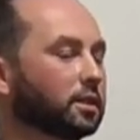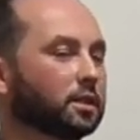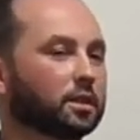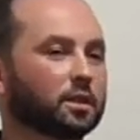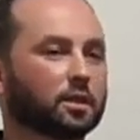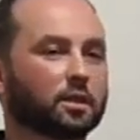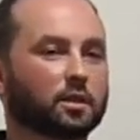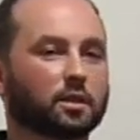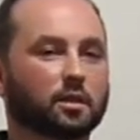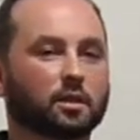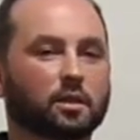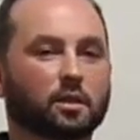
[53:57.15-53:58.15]

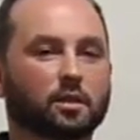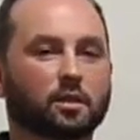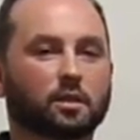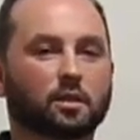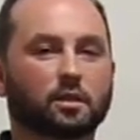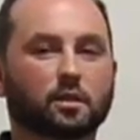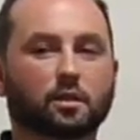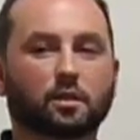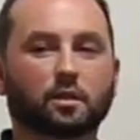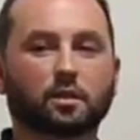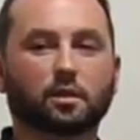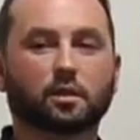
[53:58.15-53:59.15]

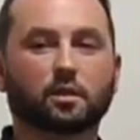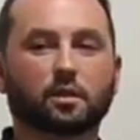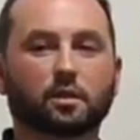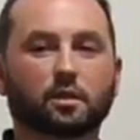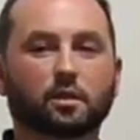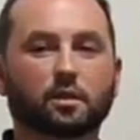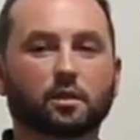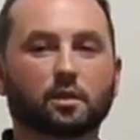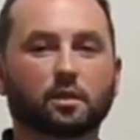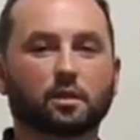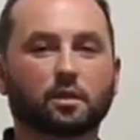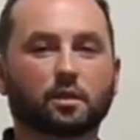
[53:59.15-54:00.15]

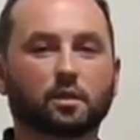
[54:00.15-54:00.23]
(no one is talking)